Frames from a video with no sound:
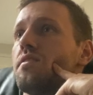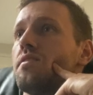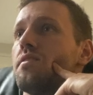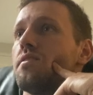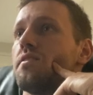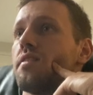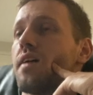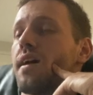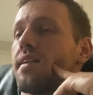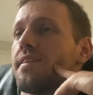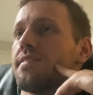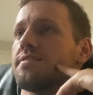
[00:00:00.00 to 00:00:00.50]

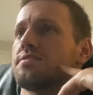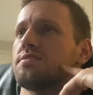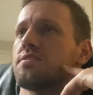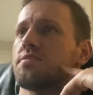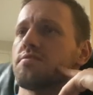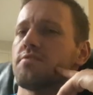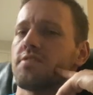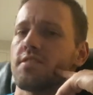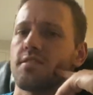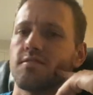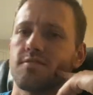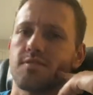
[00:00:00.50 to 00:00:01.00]
Not
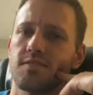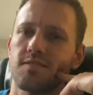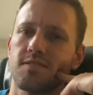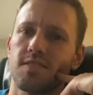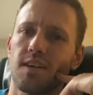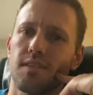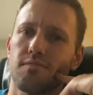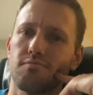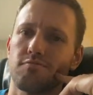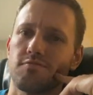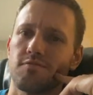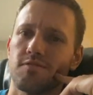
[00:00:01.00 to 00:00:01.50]
necessarily because the
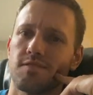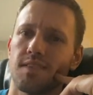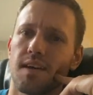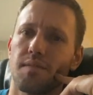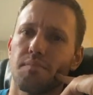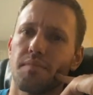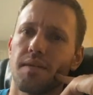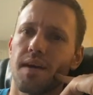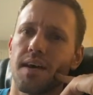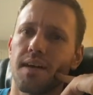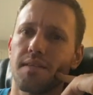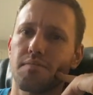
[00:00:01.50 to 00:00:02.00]
set was that
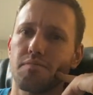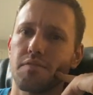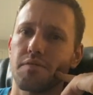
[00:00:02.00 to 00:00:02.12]
bad,